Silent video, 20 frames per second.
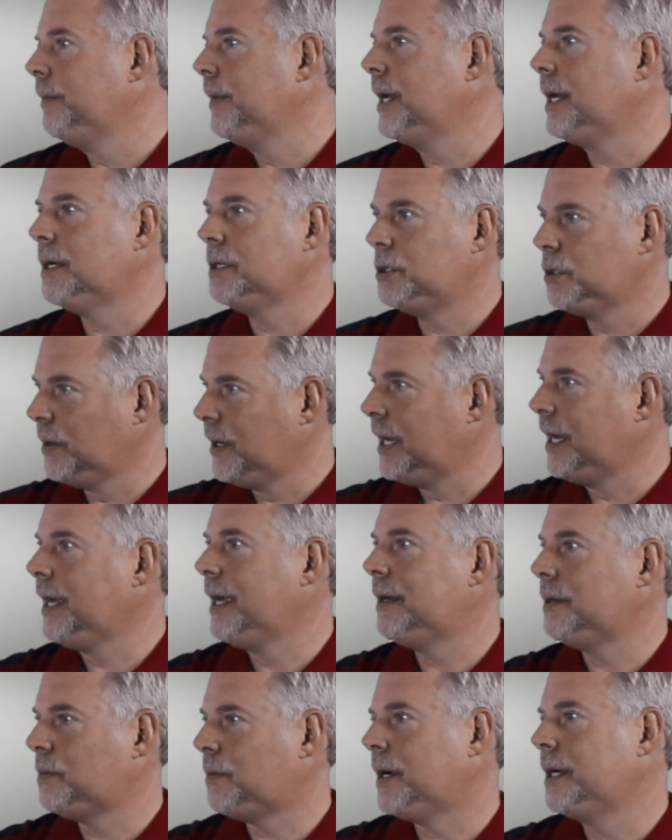because you're going to
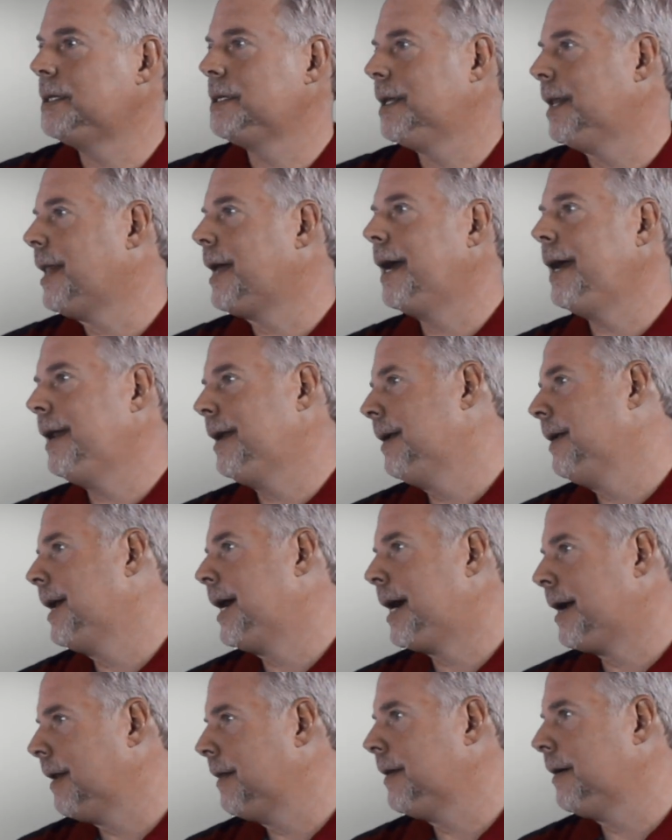get twice the light
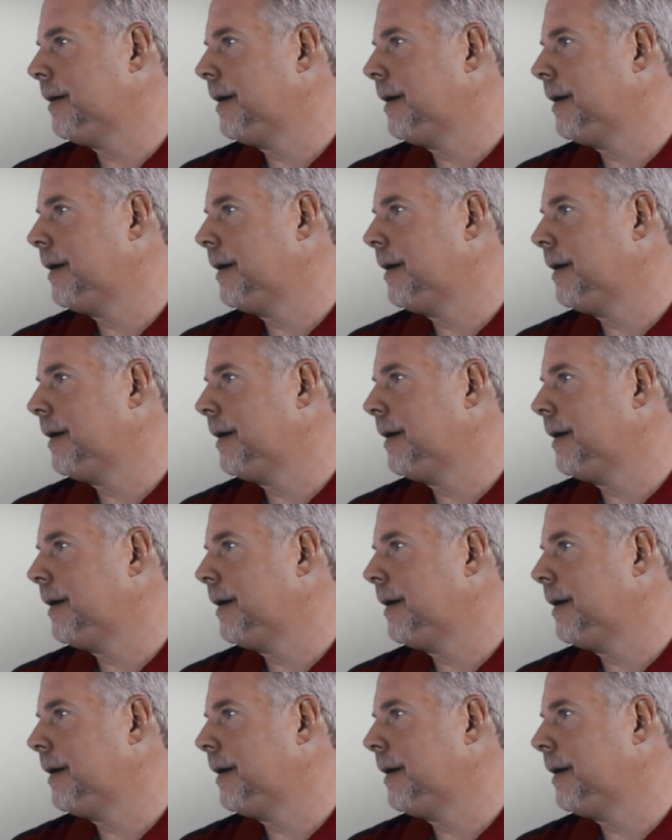out of